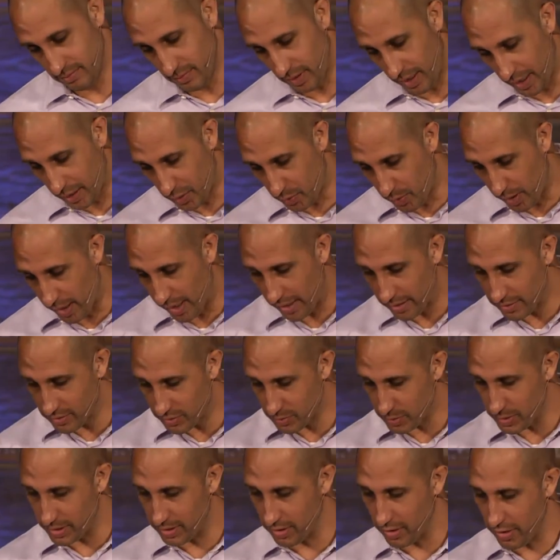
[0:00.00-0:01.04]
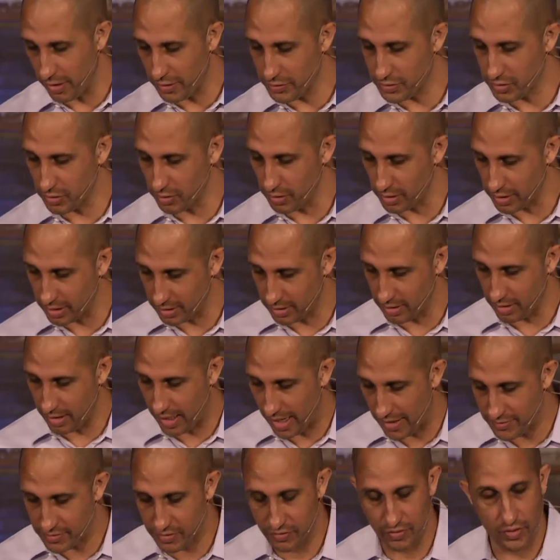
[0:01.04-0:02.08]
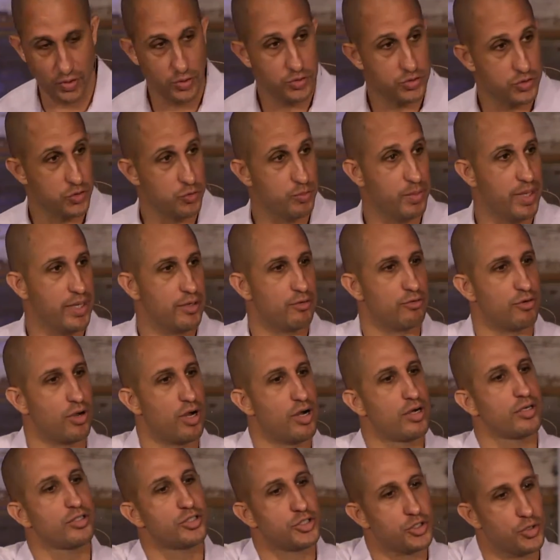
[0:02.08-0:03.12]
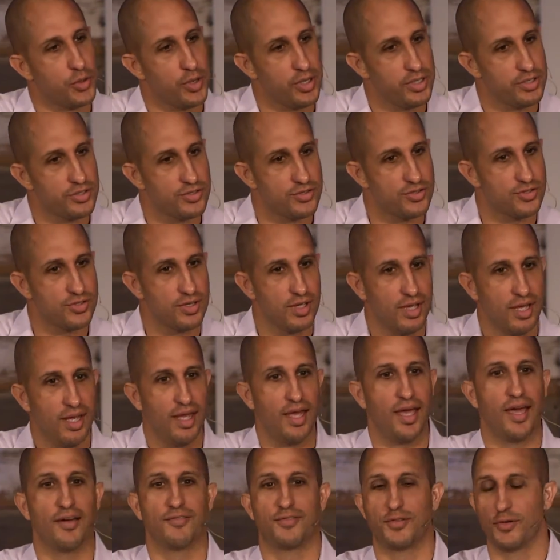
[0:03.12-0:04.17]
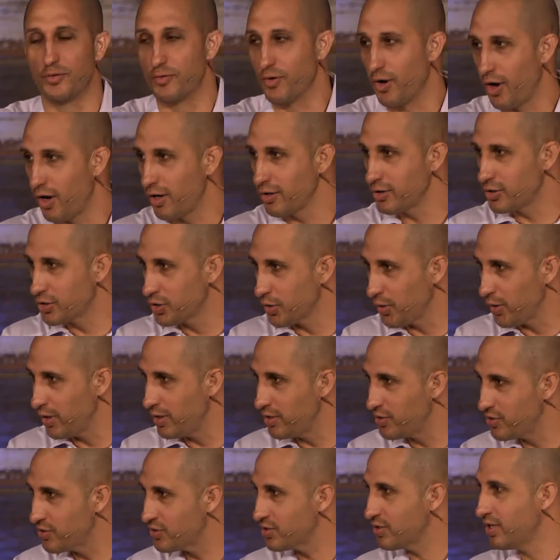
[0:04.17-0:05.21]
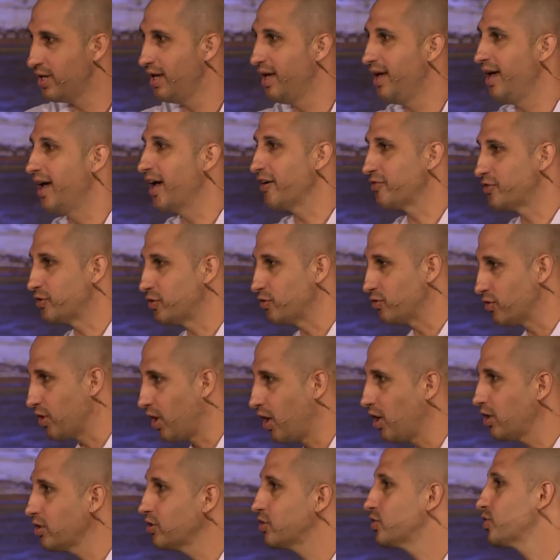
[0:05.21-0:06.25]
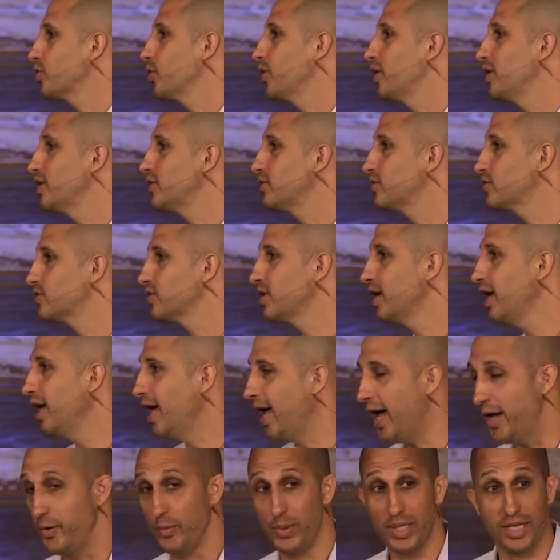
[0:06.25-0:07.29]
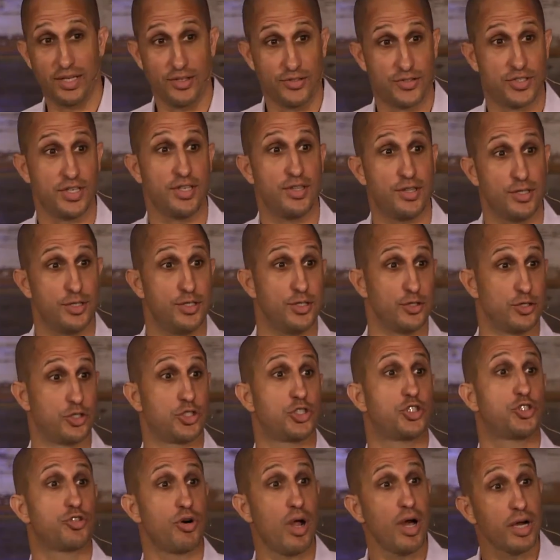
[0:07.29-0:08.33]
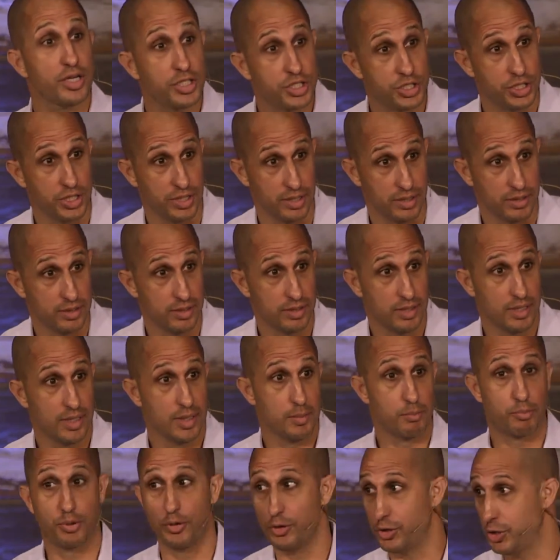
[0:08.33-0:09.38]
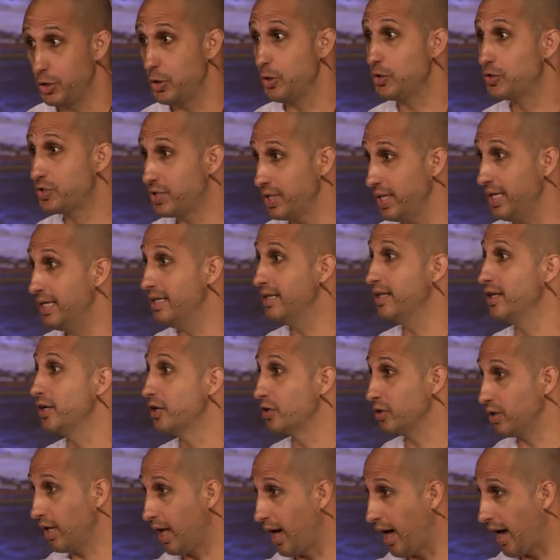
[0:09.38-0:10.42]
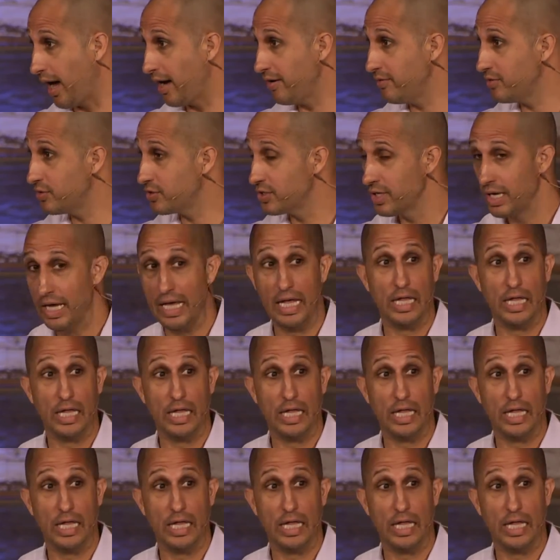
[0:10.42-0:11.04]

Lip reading: Likewise, we can also look at the lives of those who made wrong choice after wrong choice after wrong choice, and we can see the destruction produced in their lives.